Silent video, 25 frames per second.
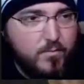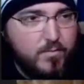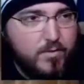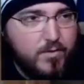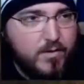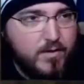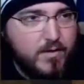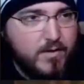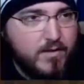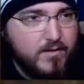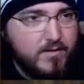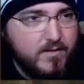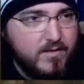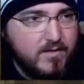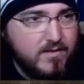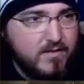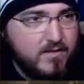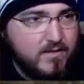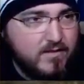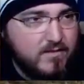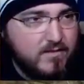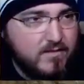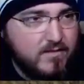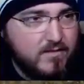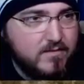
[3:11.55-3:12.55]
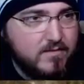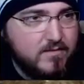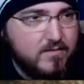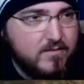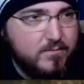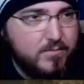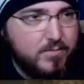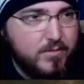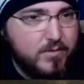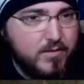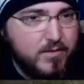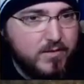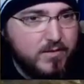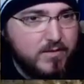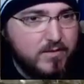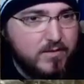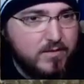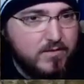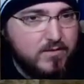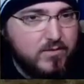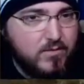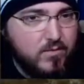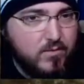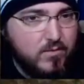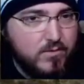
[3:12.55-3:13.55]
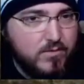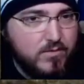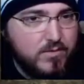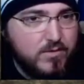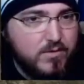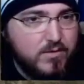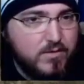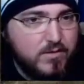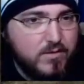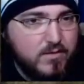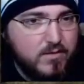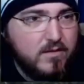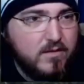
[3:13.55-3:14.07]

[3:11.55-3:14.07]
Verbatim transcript: putting the, putting the torch.